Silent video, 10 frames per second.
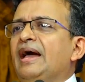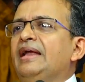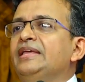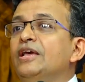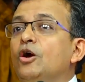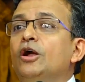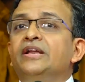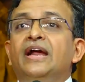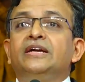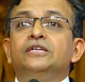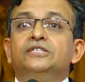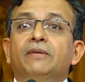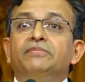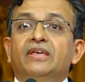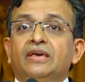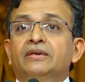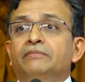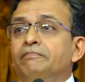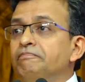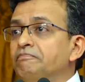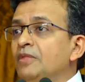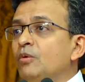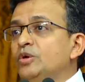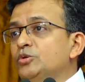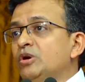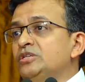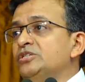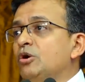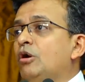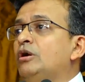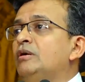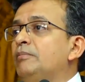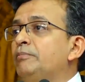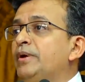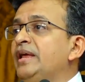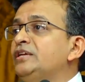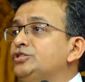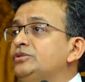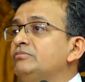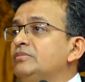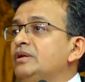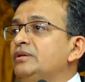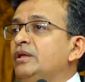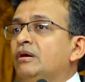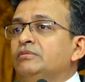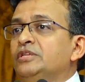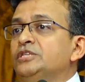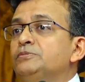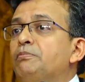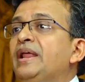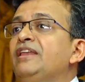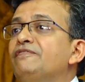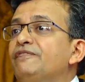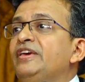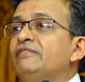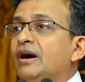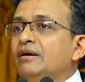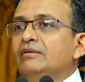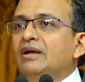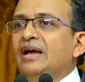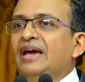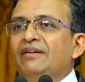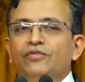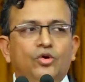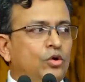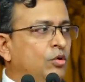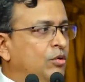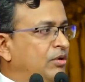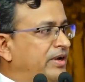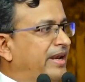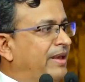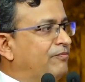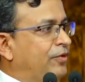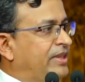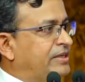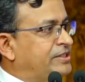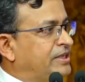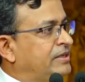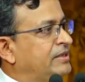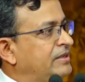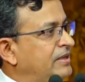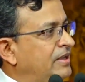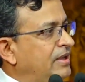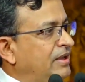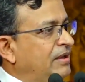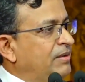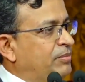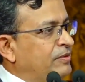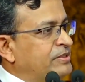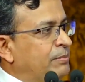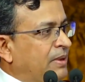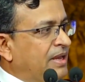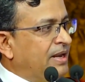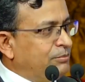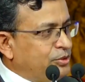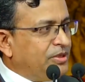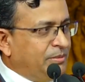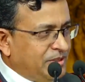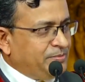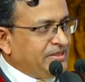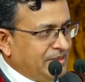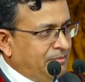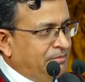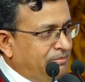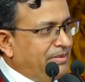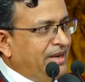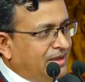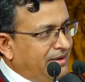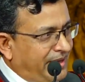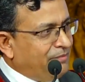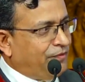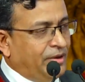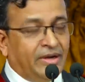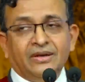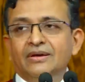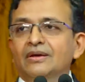and he contracted something which was called brain fever. I have no name for that, sir. Professor Balal, I'm sure there must be some medical name for it.